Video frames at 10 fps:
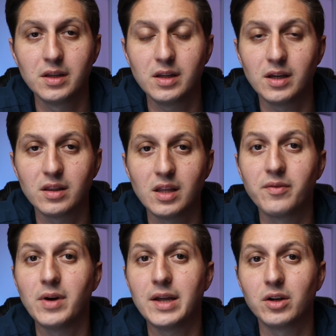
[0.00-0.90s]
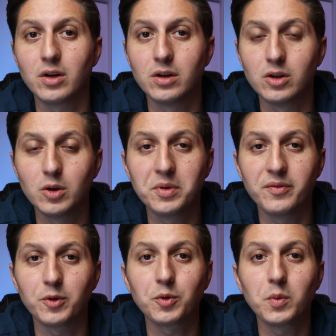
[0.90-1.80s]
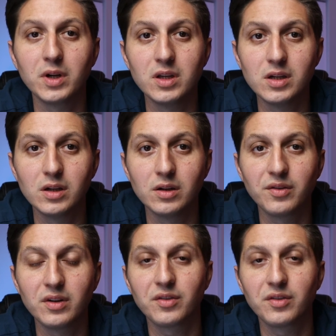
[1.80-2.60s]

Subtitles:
that they've had the card open for 20 years,